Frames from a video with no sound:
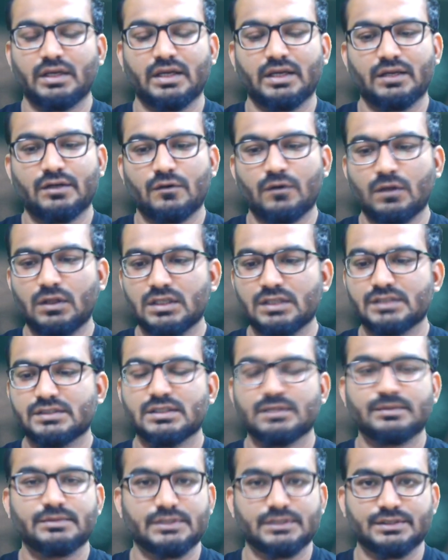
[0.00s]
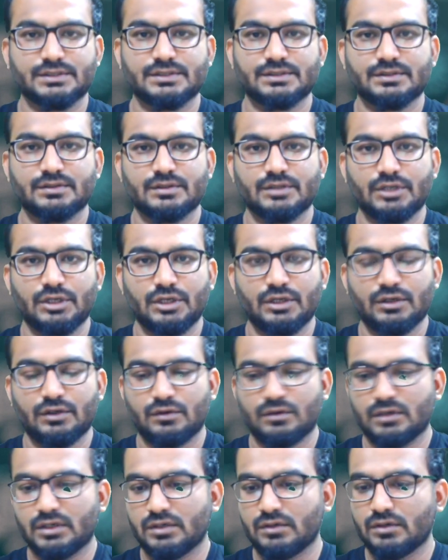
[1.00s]
And all the subjects,
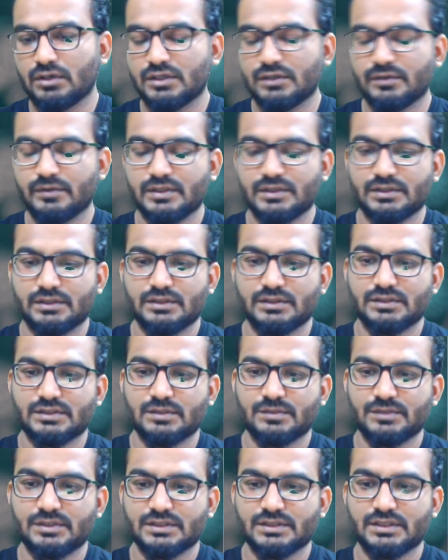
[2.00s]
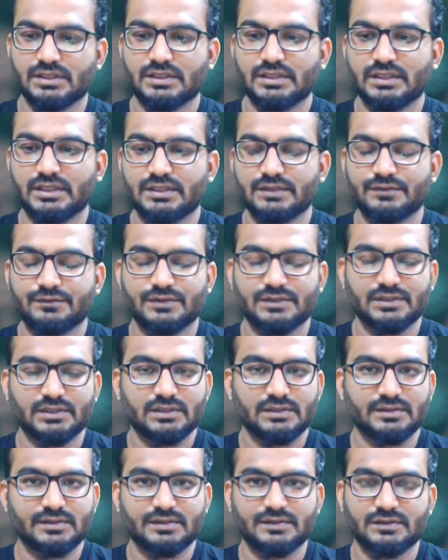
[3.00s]
or whatever subjects are there in
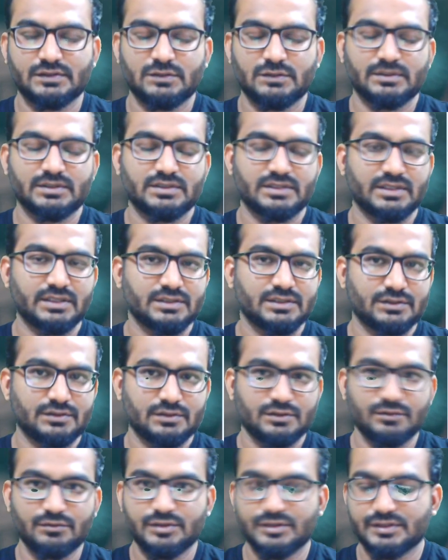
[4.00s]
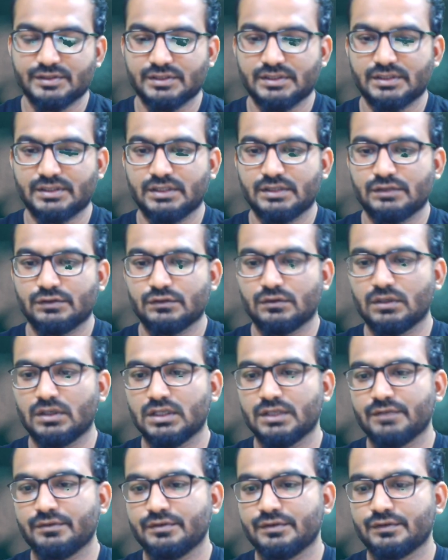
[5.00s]
physical science syllabus, 10 units are there, so all
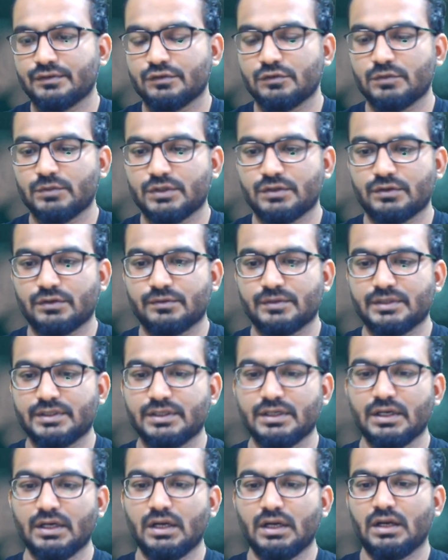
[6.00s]
the units will be covered,